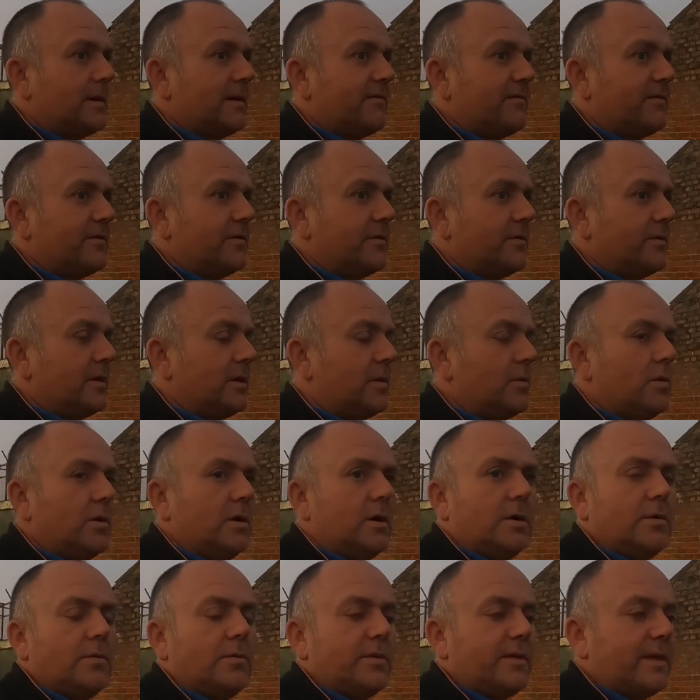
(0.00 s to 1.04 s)
to have a
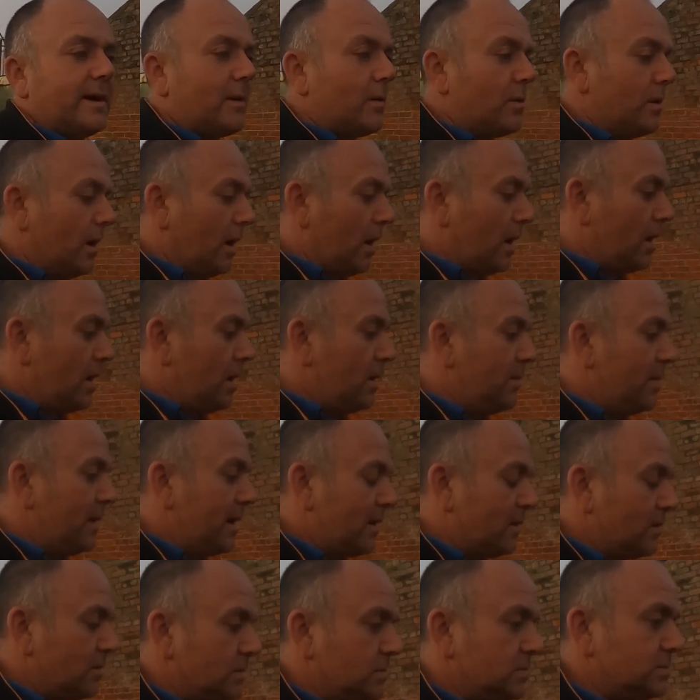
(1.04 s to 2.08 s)
word with our lot
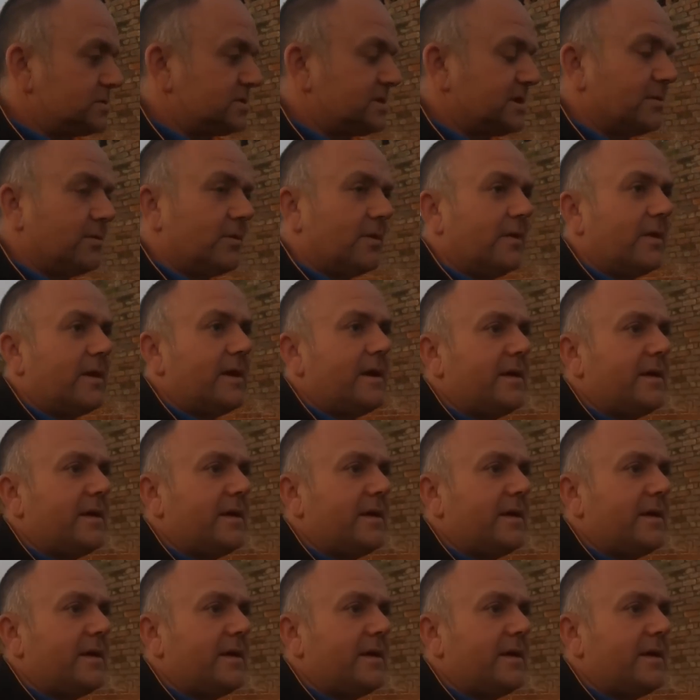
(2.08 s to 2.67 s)
about, see what